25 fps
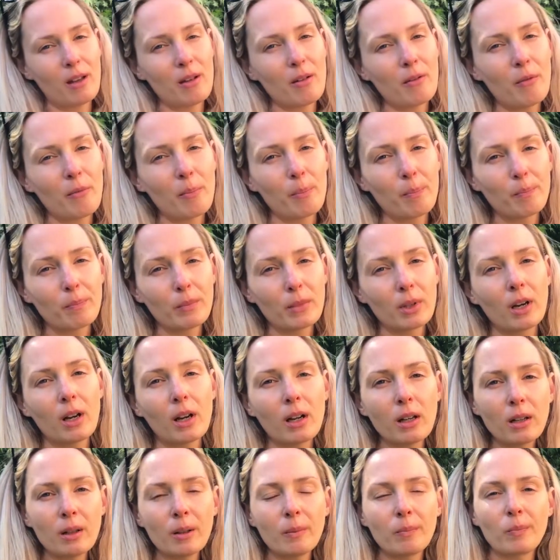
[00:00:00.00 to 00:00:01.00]
and
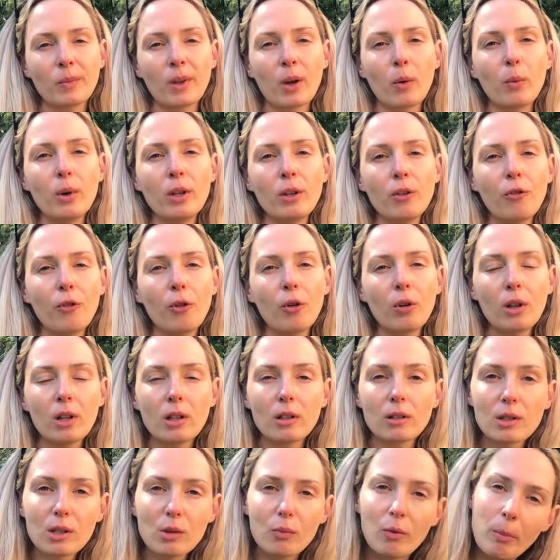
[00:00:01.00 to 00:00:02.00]
I went for a
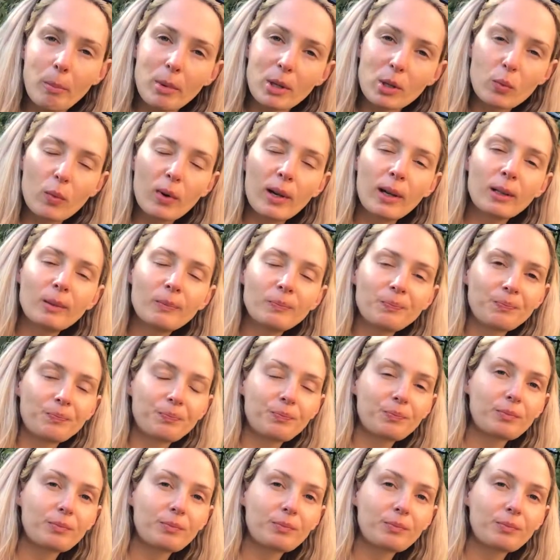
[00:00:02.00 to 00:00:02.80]
little swim as well.